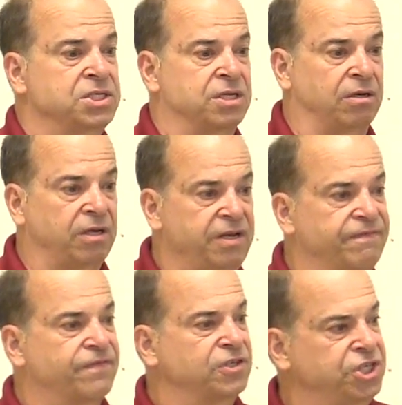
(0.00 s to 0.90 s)
To
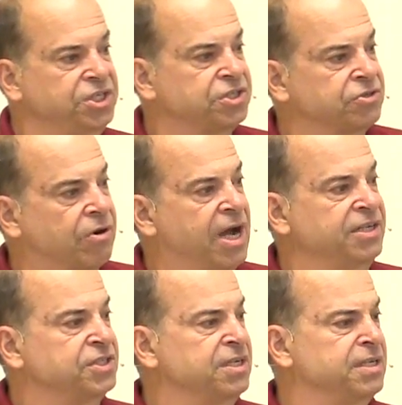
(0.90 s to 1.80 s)
live for Jesus
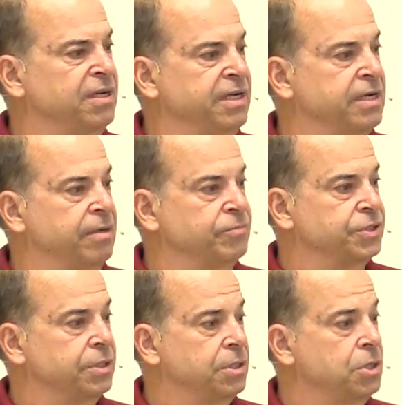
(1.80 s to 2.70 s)
Christ until he comes.